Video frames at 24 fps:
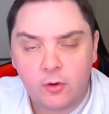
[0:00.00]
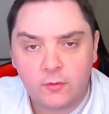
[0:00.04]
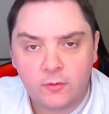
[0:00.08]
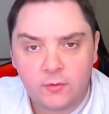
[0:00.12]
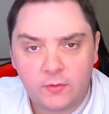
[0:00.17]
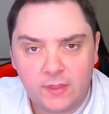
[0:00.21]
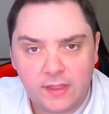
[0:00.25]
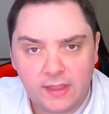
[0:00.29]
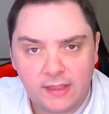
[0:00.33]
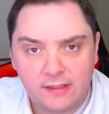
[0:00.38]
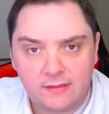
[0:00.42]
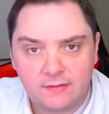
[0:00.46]

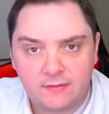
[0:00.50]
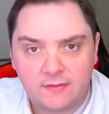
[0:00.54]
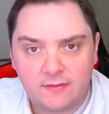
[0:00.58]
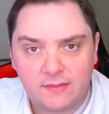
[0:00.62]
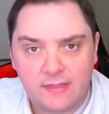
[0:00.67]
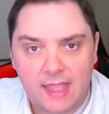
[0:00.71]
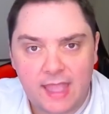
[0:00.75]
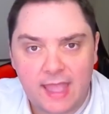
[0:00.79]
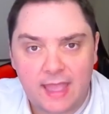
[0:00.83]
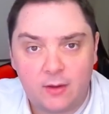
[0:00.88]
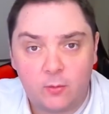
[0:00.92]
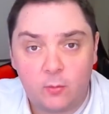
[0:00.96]
things
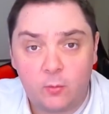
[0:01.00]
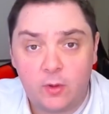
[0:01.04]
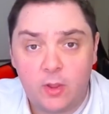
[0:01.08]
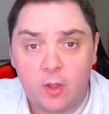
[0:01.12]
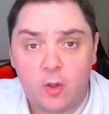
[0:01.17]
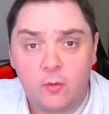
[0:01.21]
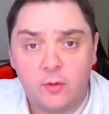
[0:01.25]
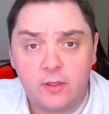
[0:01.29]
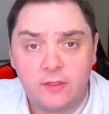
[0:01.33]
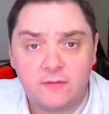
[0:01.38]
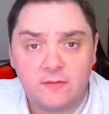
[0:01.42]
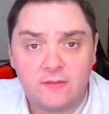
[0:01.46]
that we
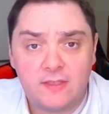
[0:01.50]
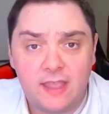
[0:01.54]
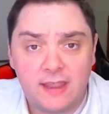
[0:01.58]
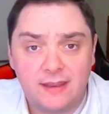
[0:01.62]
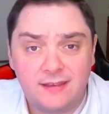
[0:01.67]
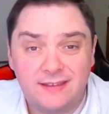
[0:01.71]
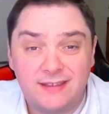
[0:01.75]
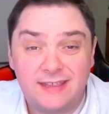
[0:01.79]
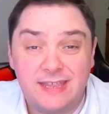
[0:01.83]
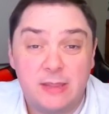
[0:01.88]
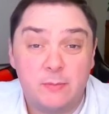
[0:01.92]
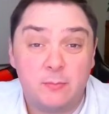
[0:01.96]
always say
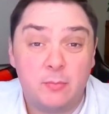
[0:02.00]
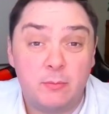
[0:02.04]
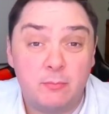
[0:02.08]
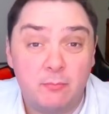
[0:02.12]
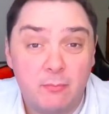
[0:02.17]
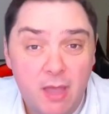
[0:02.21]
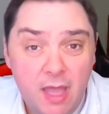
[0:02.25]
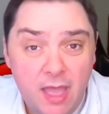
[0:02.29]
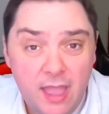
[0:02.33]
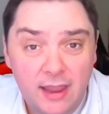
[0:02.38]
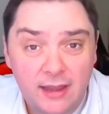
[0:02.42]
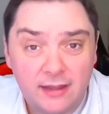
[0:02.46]
to keep in
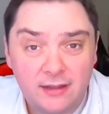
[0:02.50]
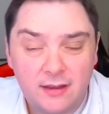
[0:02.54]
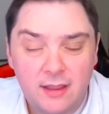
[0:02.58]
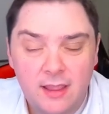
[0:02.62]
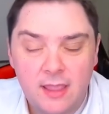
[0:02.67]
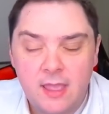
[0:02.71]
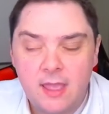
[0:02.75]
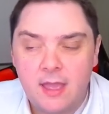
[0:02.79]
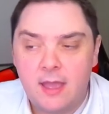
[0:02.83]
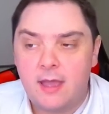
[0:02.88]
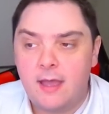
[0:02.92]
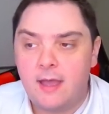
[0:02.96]
mind
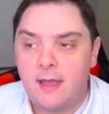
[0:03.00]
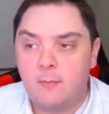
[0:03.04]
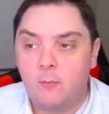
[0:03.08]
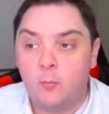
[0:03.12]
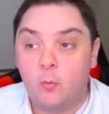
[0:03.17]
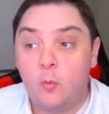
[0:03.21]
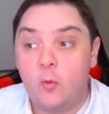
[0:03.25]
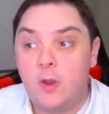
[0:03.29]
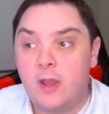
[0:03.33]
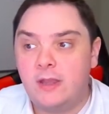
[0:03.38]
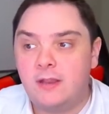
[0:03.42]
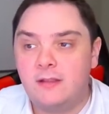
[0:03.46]
um,
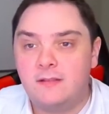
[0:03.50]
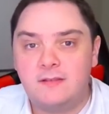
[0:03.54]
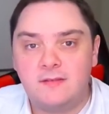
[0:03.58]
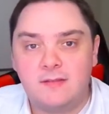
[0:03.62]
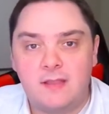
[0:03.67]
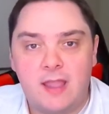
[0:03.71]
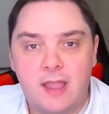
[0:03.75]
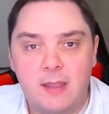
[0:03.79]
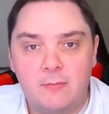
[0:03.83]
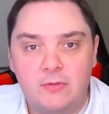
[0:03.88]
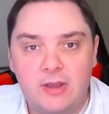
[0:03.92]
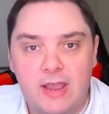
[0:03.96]
when it's
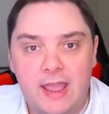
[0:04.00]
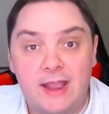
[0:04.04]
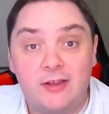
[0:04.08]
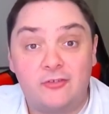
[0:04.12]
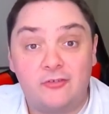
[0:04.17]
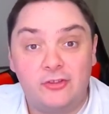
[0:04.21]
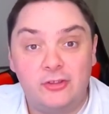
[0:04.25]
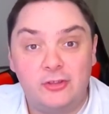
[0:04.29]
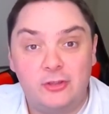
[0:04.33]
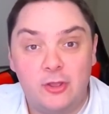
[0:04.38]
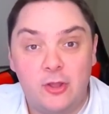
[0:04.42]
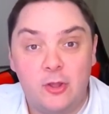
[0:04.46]
time to
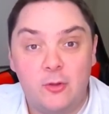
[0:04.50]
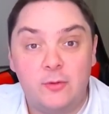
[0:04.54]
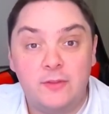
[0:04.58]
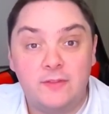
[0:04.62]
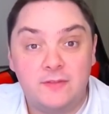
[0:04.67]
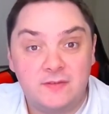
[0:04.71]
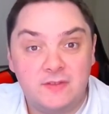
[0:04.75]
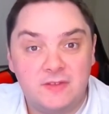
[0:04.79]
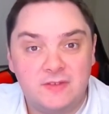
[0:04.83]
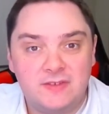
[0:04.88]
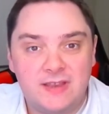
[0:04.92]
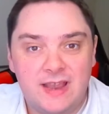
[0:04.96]
actually go and
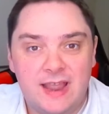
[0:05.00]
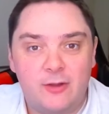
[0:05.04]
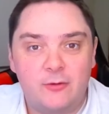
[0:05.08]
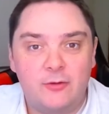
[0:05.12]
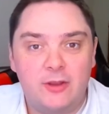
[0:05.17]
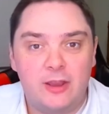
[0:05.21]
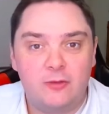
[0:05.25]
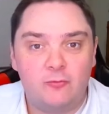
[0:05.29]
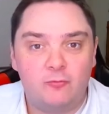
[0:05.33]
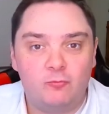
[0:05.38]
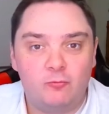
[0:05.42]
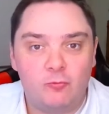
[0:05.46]
sit down
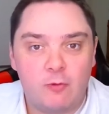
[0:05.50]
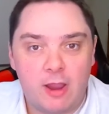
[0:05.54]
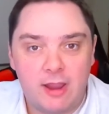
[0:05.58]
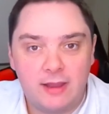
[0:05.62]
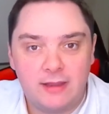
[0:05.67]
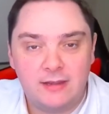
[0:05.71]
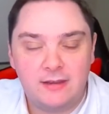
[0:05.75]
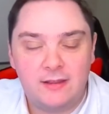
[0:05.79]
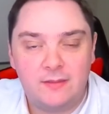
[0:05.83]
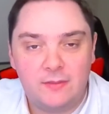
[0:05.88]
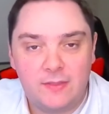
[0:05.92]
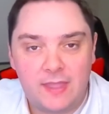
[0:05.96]
and
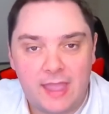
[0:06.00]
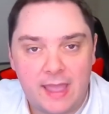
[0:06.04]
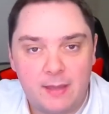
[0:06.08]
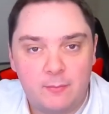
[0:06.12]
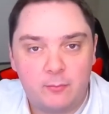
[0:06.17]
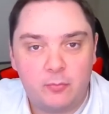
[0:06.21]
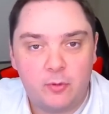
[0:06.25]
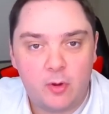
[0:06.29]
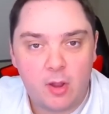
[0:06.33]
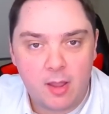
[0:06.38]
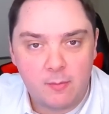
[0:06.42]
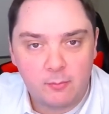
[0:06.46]
write that
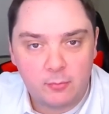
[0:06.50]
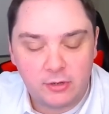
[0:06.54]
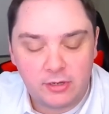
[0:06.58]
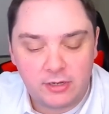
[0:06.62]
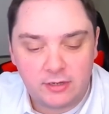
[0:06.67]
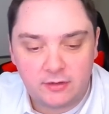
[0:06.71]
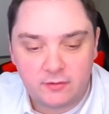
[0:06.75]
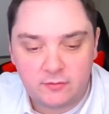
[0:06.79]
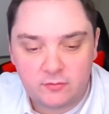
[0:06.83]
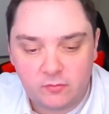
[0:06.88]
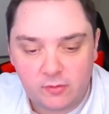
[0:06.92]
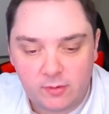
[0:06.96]
property
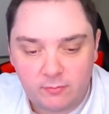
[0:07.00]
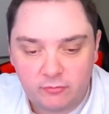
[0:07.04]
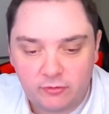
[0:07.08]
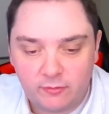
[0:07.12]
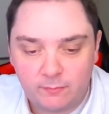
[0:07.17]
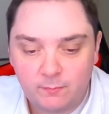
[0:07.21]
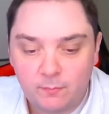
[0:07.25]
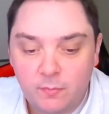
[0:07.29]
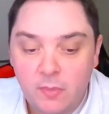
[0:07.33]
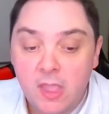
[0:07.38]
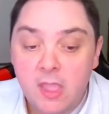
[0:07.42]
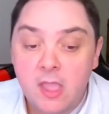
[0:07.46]

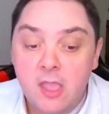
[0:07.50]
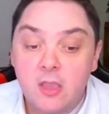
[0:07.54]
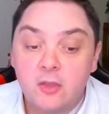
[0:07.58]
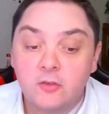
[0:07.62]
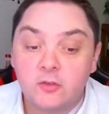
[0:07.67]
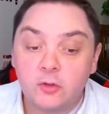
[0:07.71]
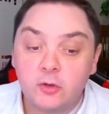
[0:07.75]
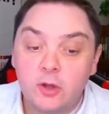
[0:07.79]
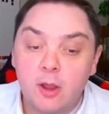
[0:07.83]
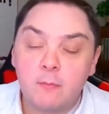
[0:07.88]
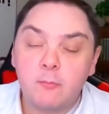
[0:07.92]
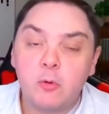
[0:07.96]
description.
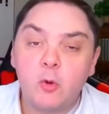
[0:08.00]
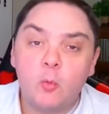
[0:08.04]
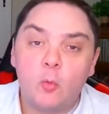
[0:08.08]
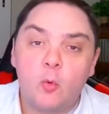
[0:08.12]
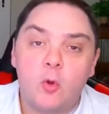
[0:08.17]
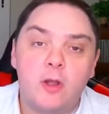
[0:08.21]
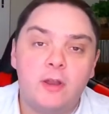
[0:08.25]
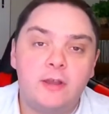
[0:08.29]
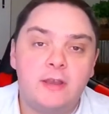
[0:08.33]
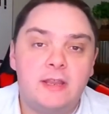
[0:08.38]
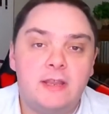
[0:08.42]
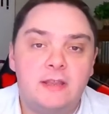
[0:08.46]
So, number
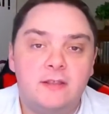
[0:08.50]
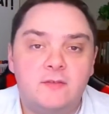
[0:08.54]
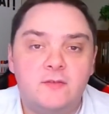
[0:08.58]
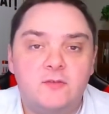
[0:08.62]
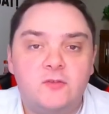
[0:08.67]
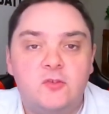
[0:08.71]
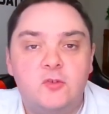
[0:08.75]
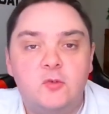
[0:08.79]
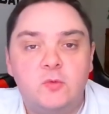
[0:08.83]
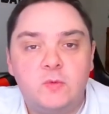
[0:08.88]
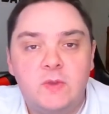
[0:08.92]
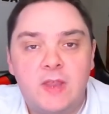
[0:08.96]
one is
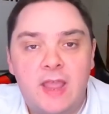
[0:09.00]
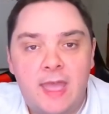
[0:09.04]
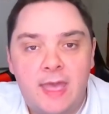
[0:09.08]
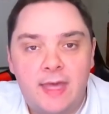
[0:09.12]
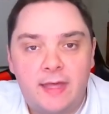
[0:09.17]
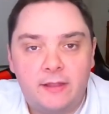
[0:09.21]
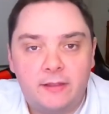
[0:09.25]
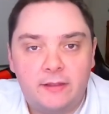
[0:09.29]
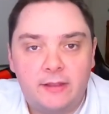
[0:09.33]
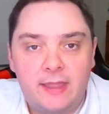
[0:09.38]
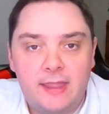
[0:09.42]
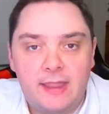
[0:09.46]
to
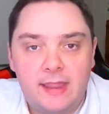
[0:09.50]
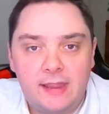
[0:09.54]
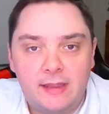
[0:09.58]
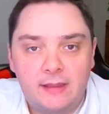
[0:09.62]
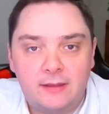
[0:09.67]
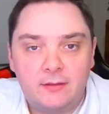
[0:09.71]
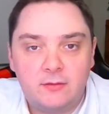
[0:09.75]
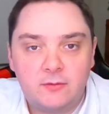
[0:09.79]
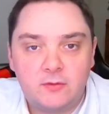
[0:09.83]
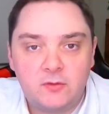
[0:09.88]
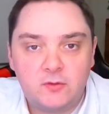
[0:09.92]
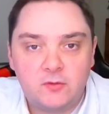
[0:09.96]
tell
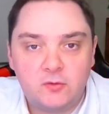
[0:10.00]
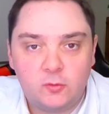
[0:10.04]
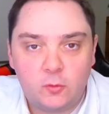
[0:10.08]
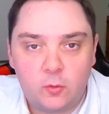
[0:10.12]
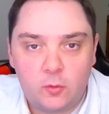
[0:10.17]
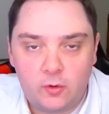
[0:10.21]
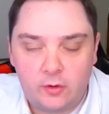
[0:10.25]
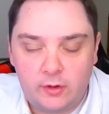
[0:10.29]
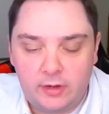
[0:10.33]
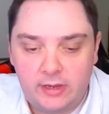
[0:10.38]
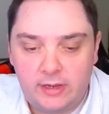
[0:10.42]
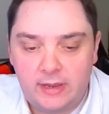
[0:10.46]
a
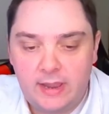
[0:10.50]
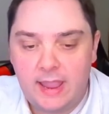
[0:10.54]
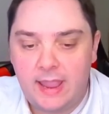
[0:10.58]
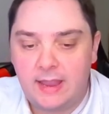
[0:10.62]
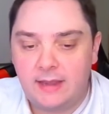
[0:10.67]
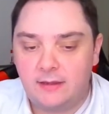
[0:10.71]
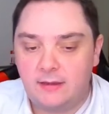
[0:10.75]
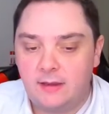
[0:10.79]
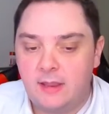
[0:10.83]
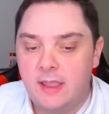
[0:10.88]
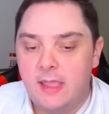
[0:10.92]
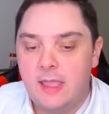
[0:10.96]
story.
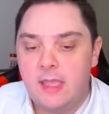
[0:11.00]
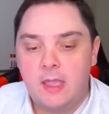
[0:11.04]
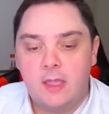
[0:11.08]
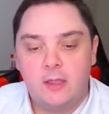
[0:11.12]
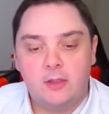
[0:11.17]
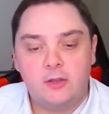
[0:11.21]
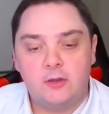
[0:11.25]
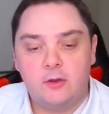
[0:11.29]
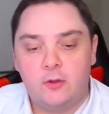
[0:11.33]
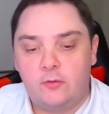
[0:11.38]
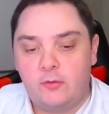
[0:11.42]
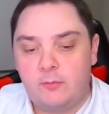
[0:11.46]
And,
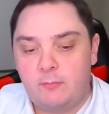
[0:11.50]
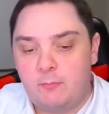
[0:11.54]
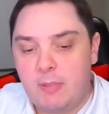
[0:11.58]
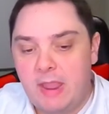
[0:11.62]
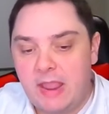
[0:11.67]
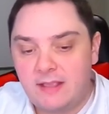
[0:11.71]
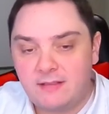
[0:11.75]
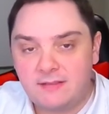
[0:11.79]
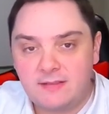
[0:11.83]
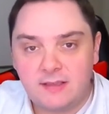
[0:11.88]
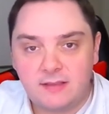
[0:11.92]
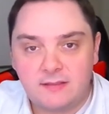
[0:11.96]
you know, the
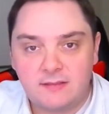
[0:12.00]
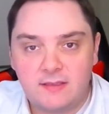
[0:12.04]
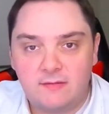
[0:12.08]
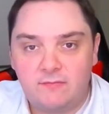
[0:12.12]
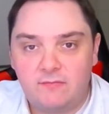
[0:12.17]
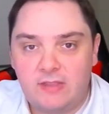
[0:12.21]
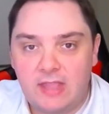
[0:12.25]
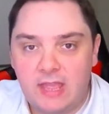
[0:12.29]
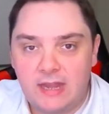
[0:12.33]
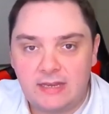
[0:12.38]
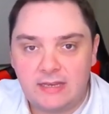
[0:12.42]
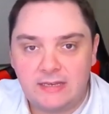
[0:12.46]
basics
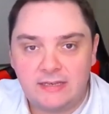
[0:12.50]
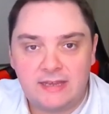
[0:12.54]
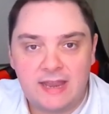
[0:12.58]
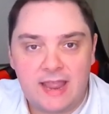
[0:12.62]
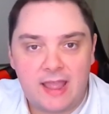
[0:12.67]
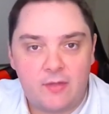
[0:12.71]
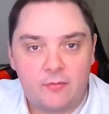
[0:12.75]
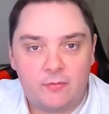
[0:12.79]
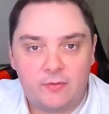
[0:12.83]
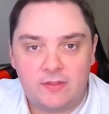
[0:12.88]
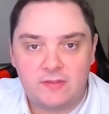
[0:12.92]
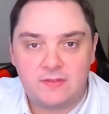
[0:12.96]
of getting
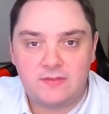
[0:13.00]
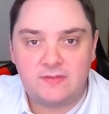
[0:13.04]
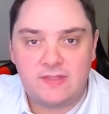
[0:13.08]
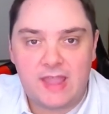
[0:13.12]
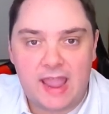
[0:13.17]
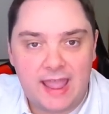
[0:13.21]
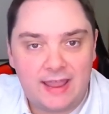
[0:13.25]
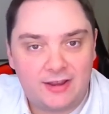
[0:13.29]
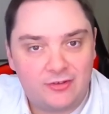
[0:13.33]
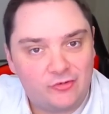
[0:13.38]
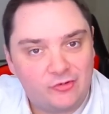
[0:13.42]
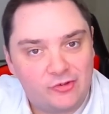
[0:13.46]
down the
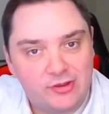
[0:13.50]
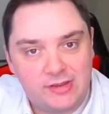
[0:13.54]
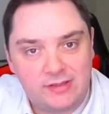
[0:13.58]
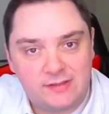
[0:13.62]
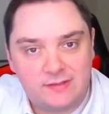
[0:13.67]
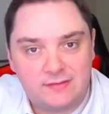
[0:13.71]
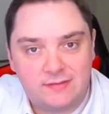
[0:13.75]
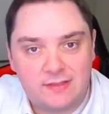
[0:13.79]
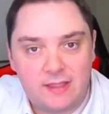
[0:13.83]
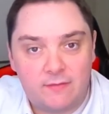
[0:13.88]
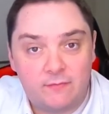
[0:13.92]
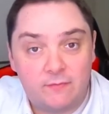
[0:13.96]
stat sheet
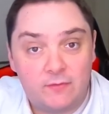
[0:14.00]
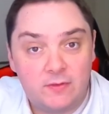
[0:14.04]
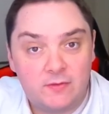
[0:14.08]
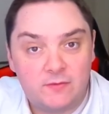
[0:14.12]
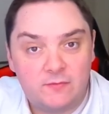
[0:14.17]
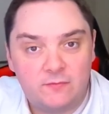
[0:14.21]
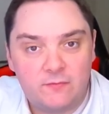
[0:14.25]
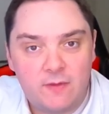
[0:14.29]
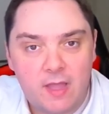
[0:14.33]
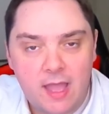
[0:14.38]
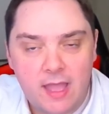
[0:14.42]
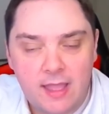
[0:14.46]
stuff is
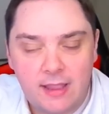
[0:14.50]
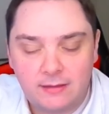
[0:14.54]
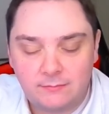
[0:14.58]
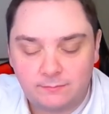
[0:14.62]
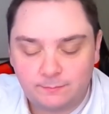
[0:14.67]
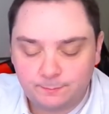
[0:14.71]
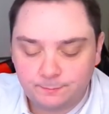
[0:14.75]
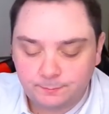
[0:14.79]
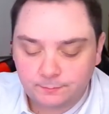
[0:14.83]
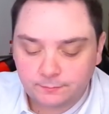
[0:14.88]
fine